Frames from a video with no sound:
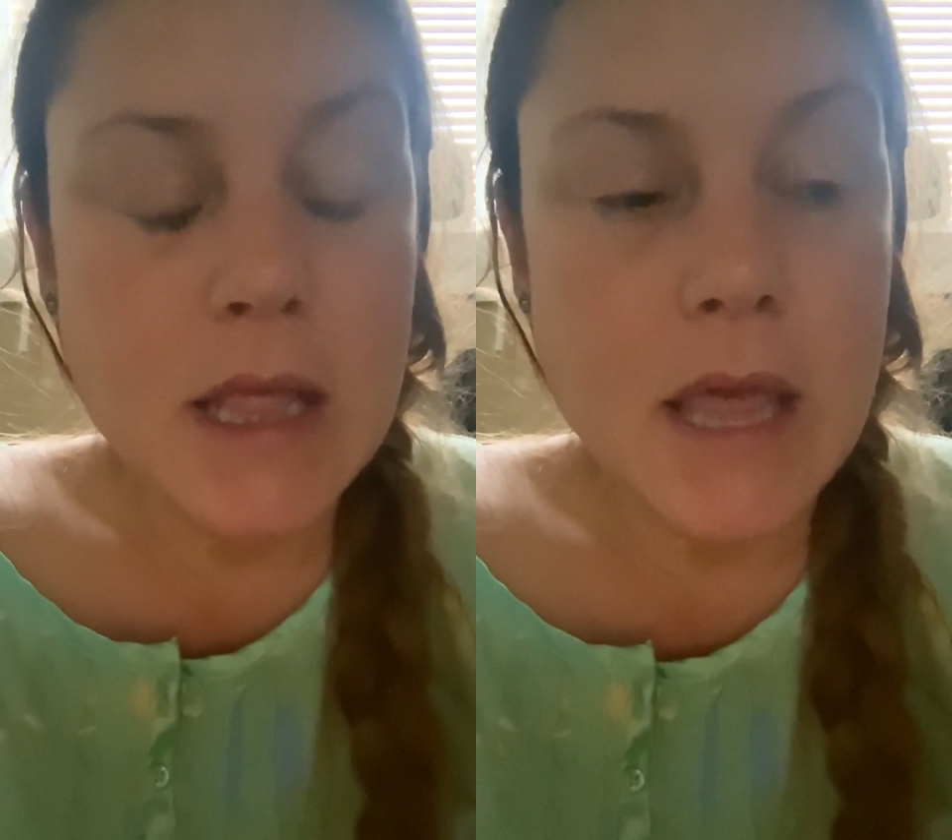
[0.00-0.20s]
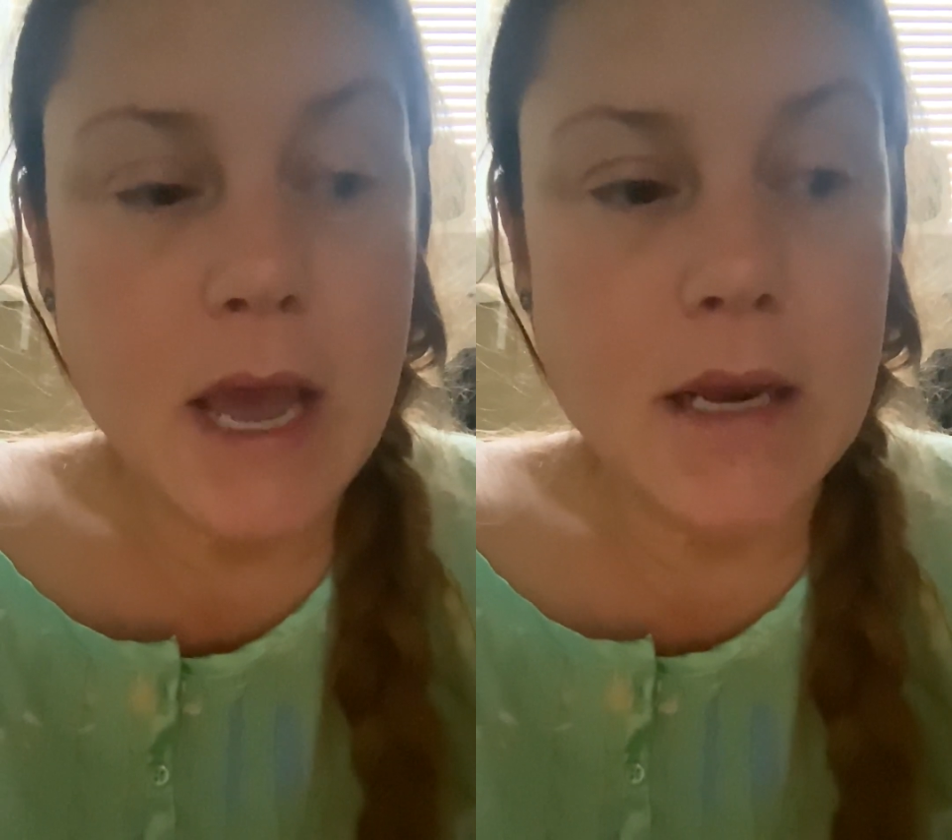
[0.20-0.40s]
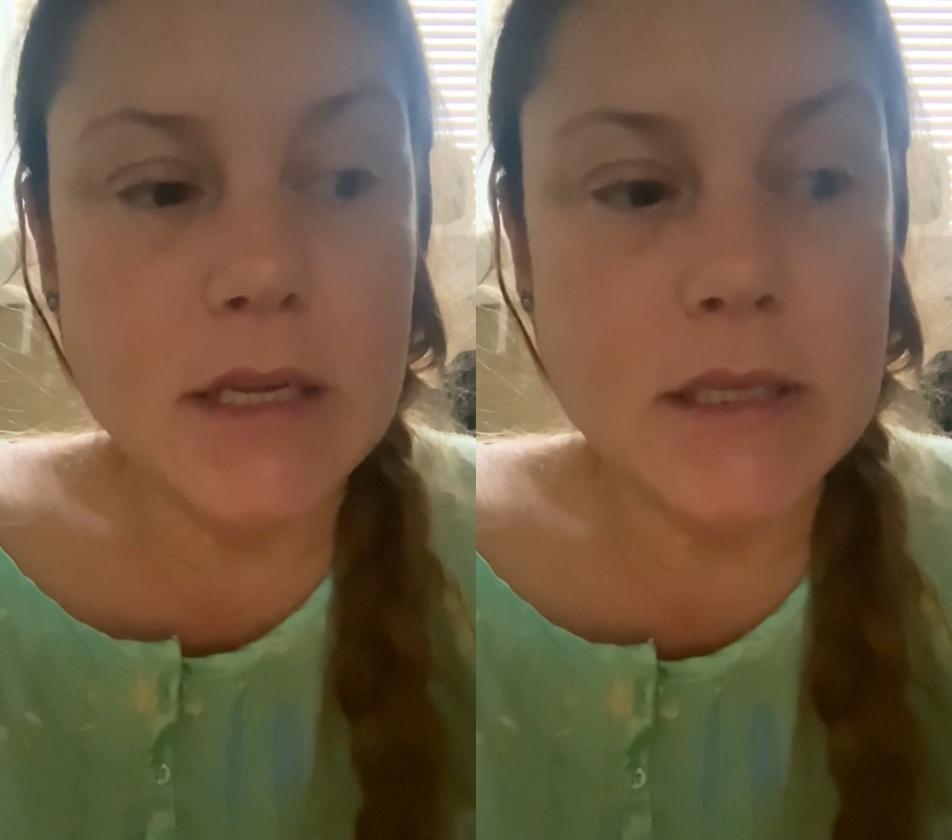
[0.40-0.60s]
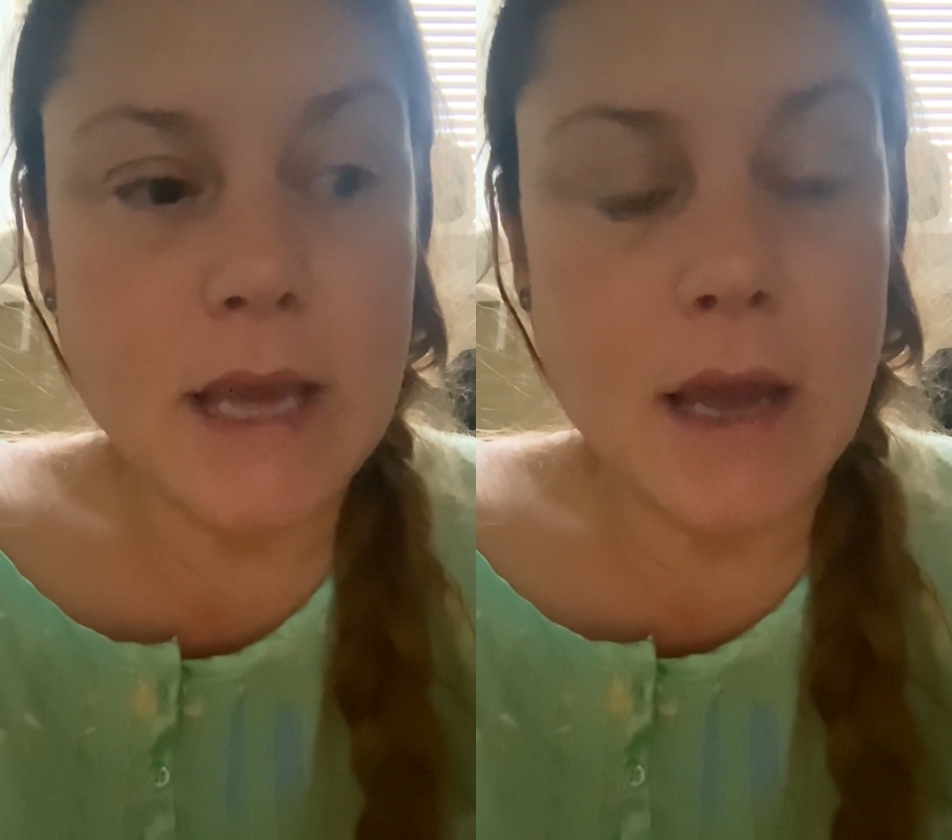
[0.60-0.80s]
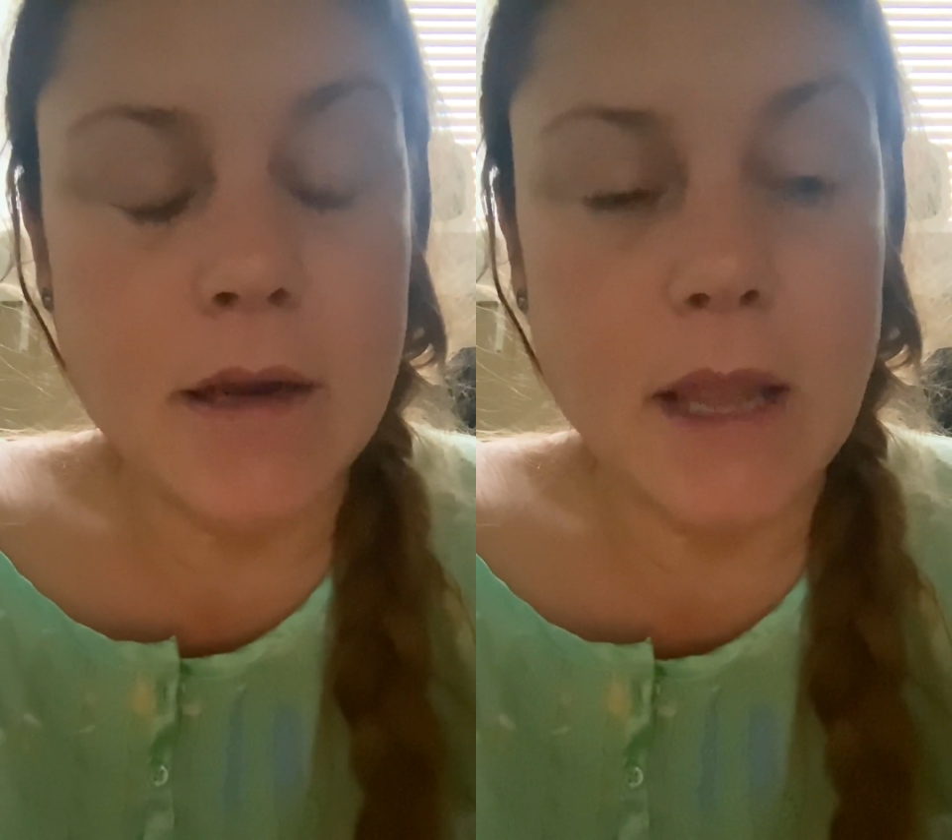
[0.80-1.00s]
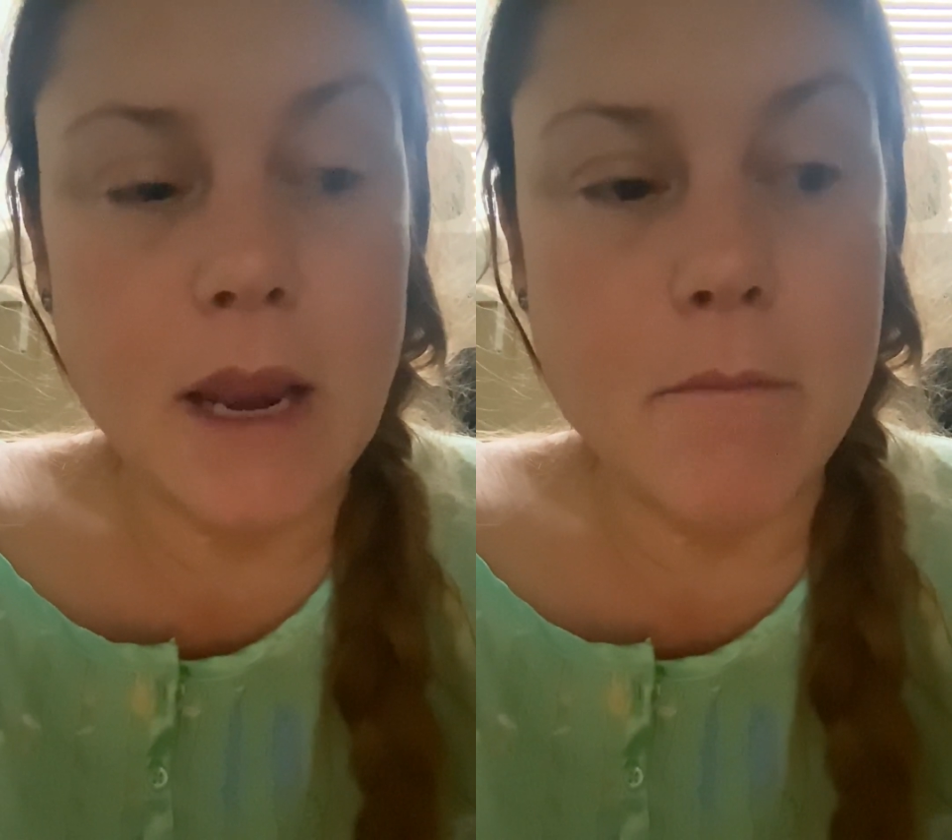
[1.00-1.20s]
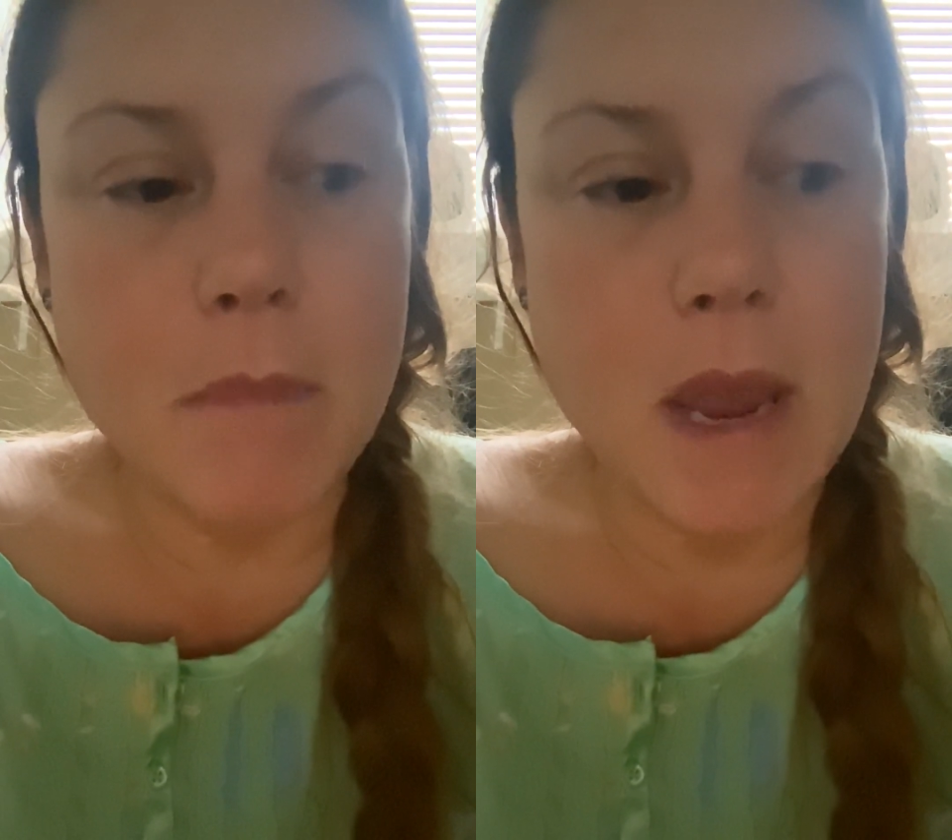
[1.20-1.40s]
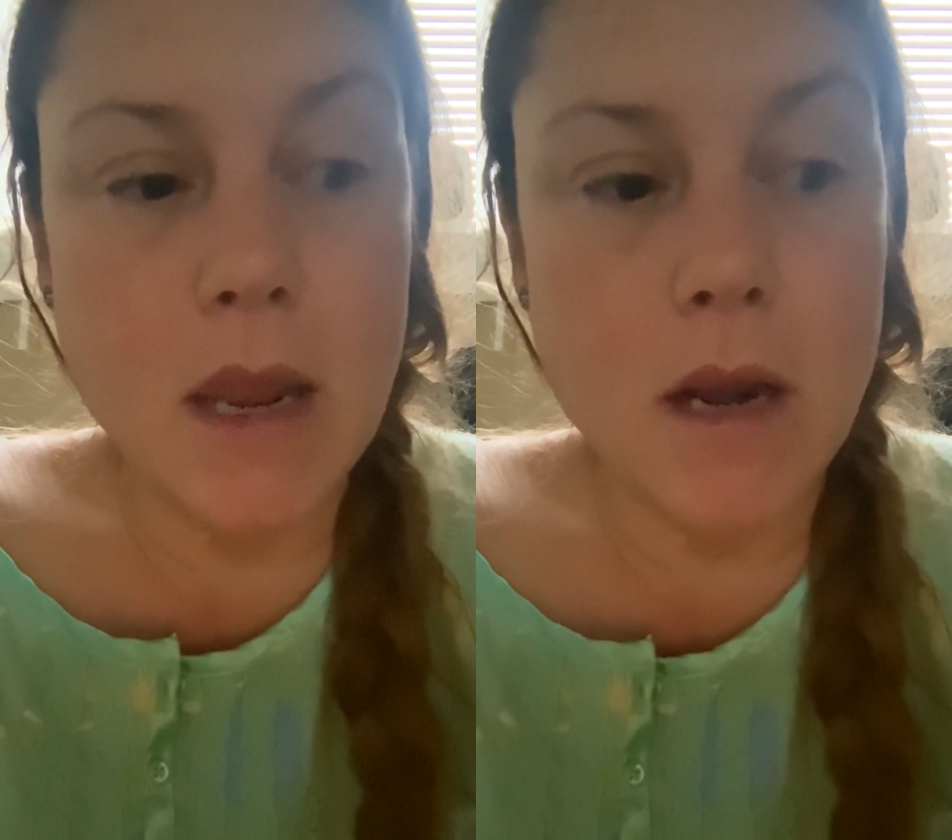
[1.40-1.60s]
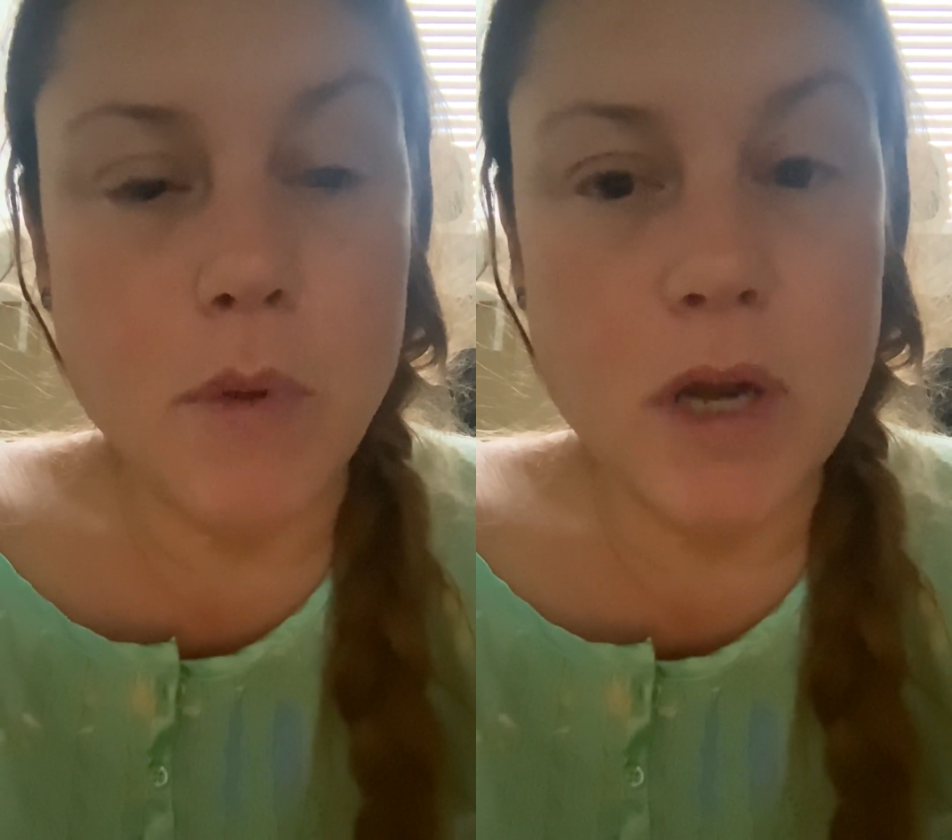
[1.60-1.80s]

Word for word: that is that like main